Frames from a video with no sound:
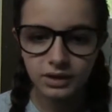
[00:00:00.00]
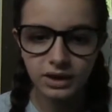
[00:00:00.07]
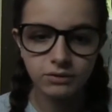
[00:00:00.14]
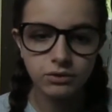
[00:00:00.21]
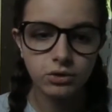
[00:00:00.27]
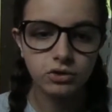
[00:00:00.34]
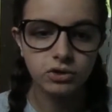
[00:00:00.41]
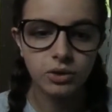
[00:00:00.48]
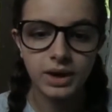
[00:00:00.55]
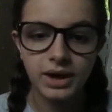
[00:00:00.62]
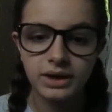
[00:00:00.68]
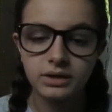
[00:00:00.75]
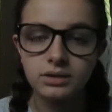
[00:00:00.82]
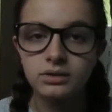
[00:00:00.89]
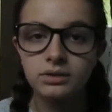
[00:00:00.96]
if you're
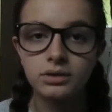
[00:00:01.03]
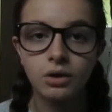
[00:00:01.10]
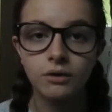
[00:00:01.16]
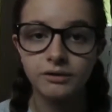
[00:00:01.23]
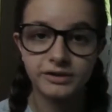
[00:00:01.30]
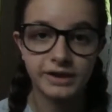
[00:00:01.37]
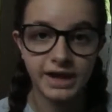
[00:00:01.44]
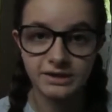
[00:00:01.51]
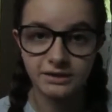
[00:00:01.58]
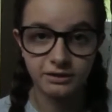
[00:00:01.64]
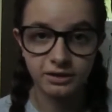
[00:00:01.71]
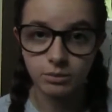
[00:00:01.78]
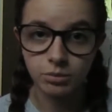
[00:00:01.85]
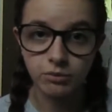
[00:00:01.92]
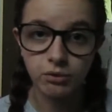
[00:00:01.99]
doing, obviously, as I
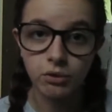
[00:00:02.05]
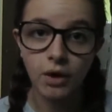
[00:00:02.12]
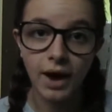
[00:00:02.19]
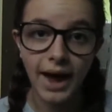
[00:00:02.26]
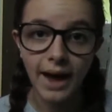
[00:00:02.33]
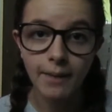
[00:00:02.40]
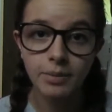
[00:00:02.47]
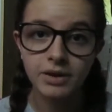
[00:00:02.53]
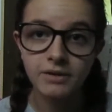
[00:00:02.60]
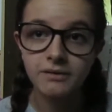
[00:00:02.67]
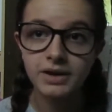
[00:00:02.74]
said before, a happier